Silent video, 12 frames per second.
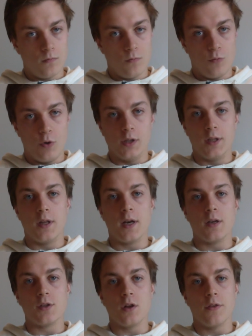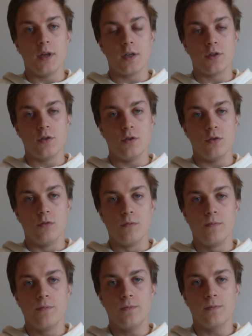really that is all thanks to you.
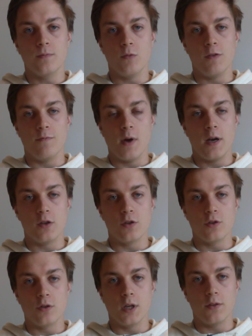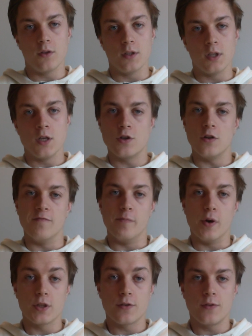We've managed to get the attention of
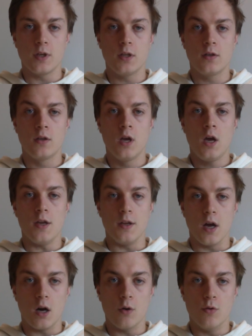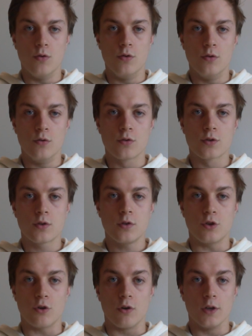BuzzFeed, Yahoo News,
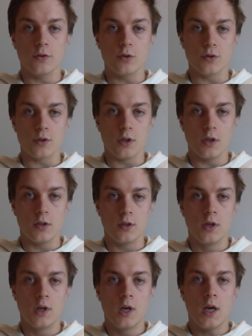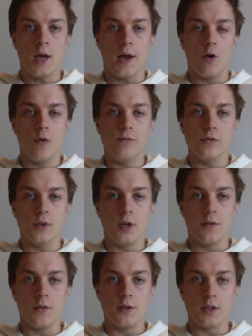Toronto Sun, and
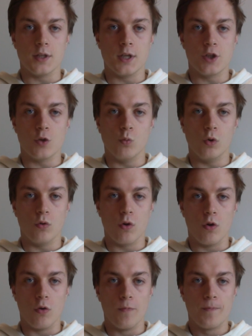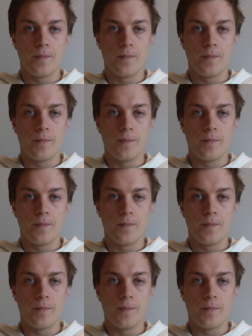hopefully this attention will grow.